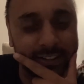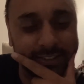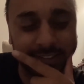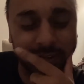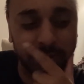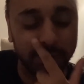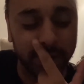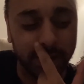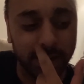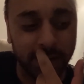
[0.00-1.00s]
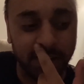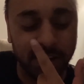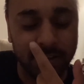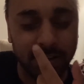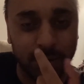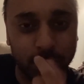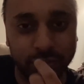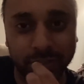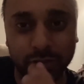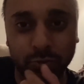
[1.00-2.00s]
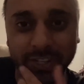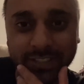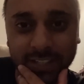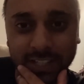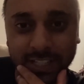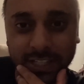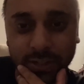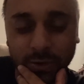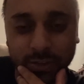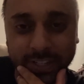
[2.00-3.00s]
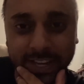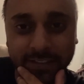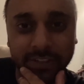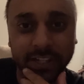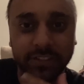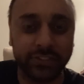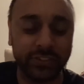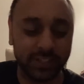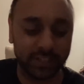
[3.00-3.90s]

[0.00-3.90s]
So I watched this recently on Netflix,